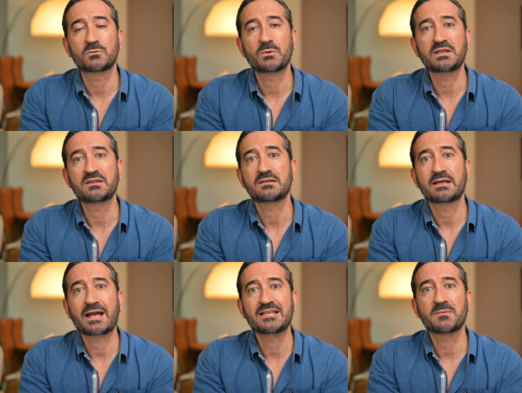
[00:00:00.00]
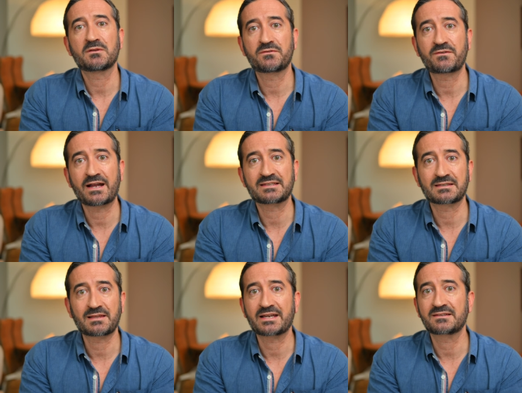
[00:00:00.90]
with animal fat
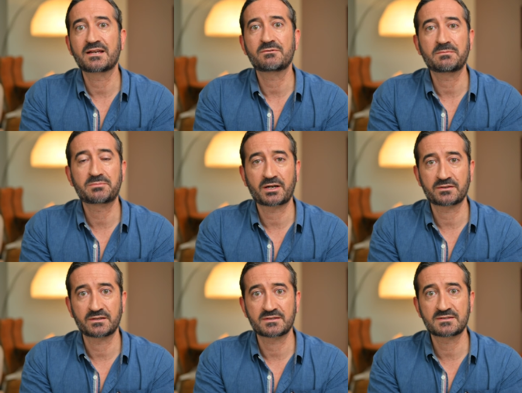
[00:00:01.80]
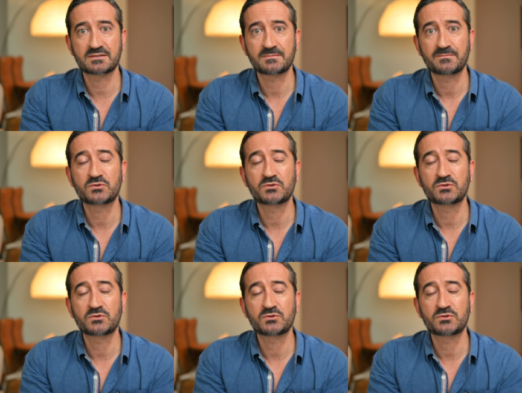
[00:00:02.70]
like dairy products.